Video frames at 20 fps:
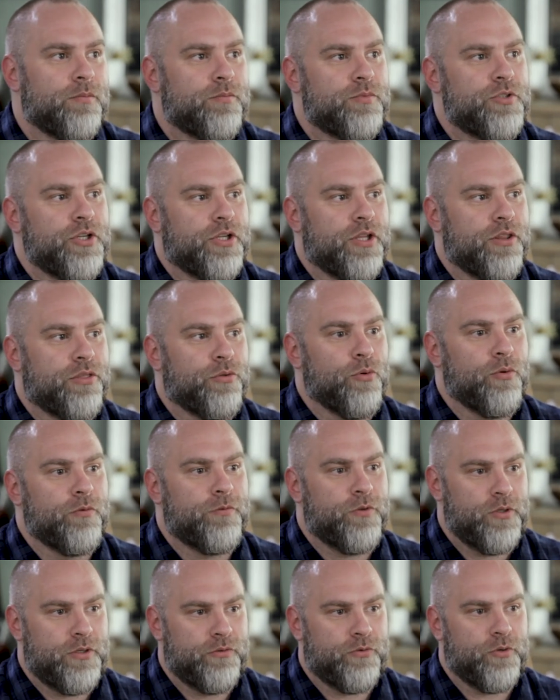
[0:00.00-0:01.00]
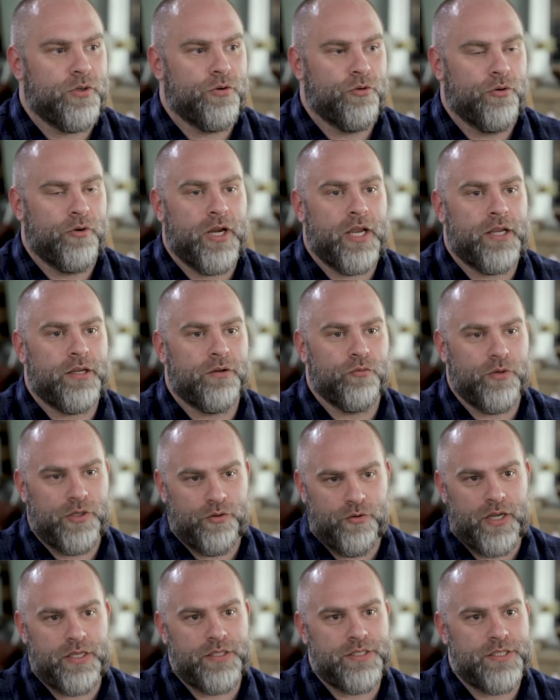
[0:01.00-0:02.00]
took it through a few different re
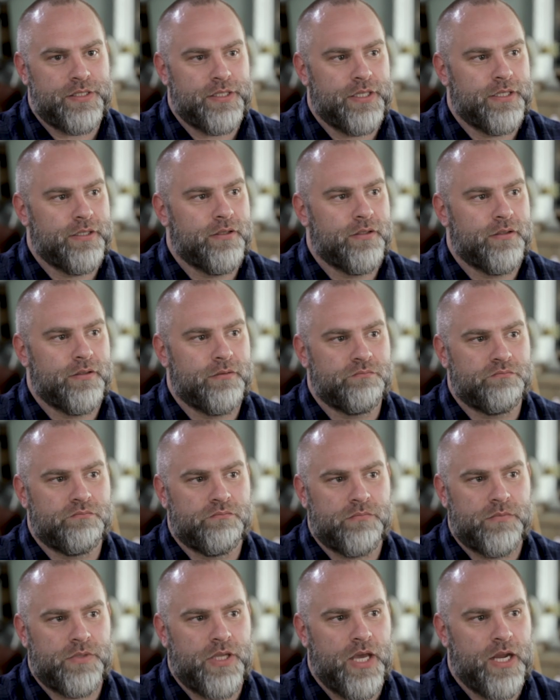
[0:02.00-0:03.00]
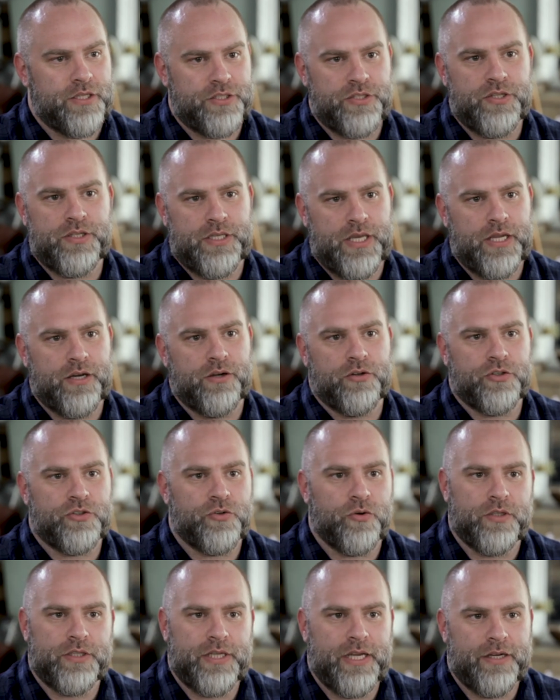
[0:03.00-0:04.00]
rewrites and then got it to the editor
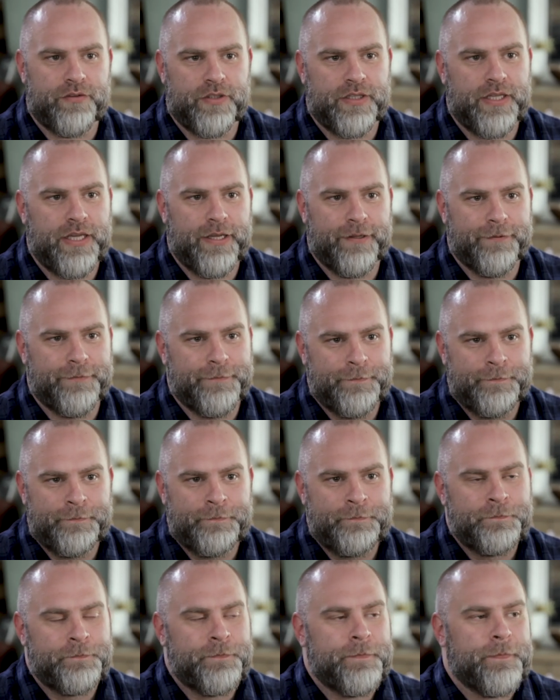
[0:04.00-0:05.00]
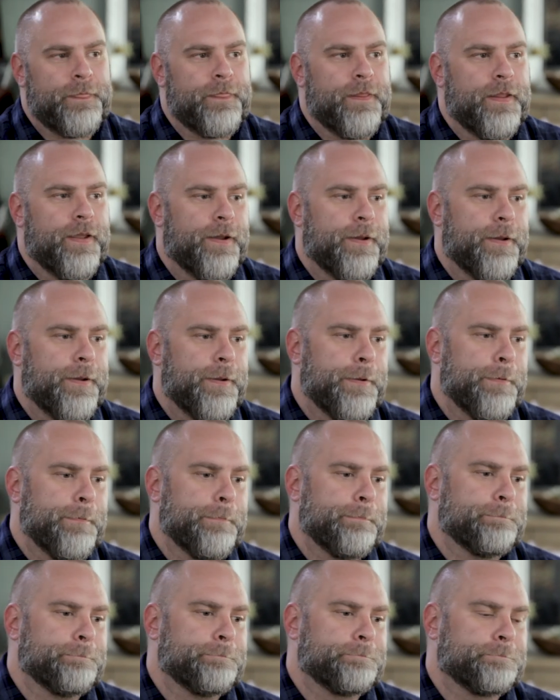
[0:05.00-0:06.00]
shortly after that.
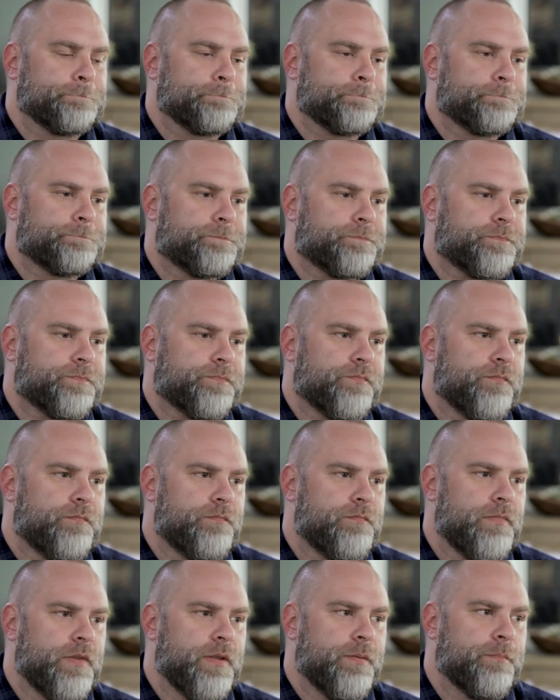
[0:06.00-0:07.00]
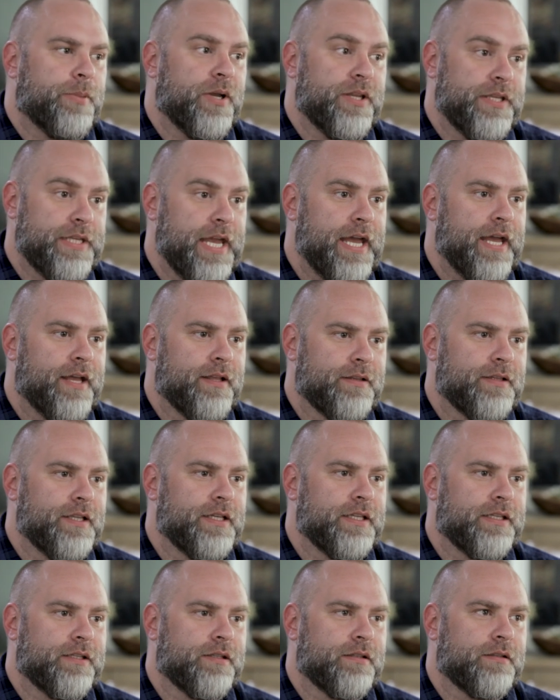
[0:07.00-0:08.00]
Um, but yeah,
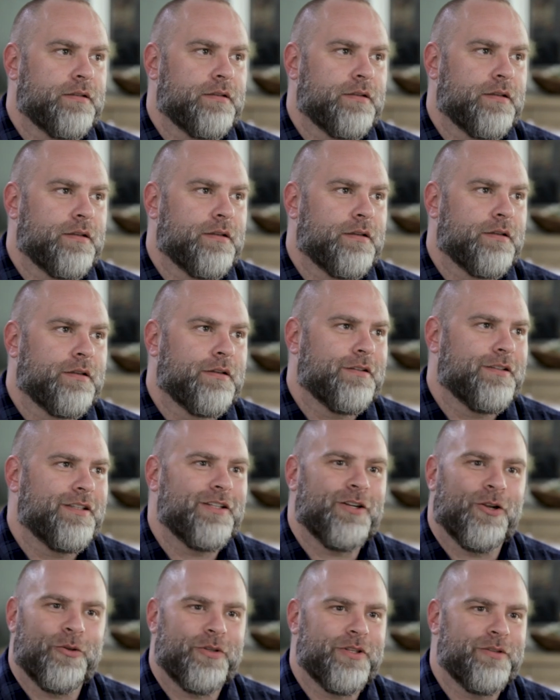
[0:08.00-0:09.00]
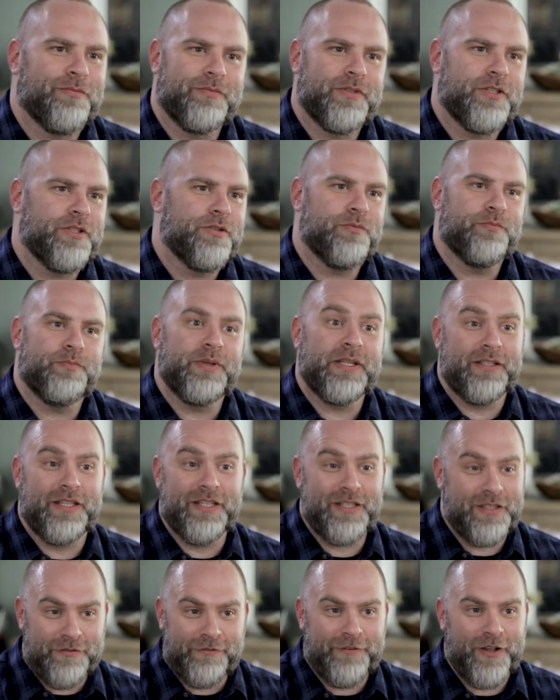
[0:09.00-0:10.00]
like, you know, you, you
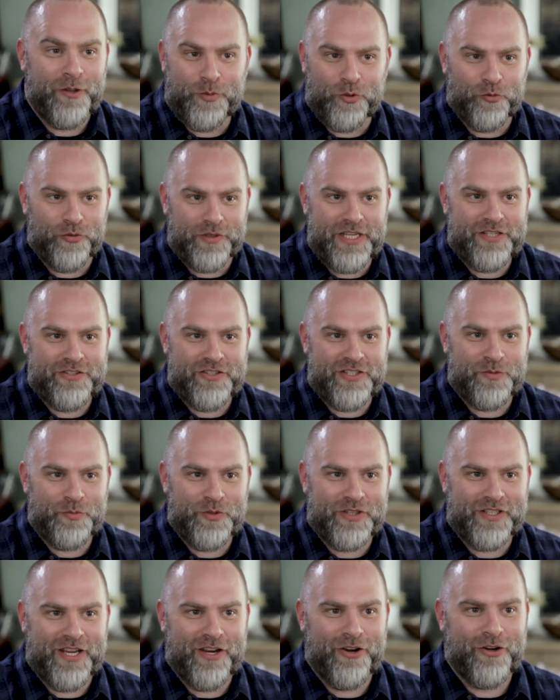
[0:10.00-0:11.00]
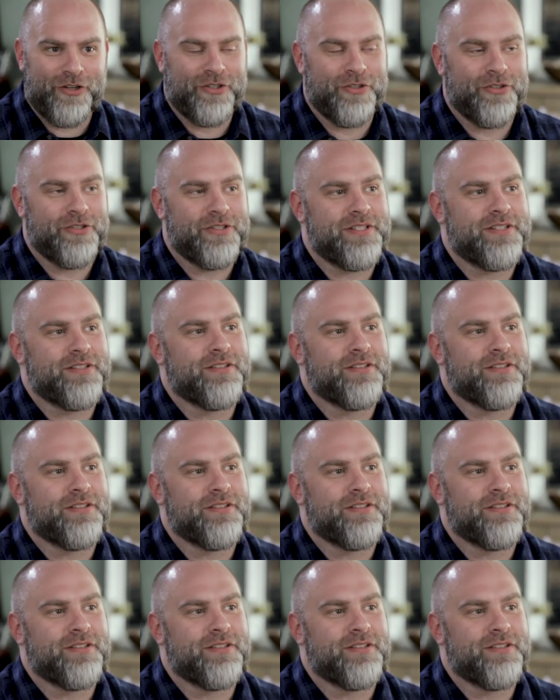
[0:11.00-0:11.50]
begin to develop a relationship with the characters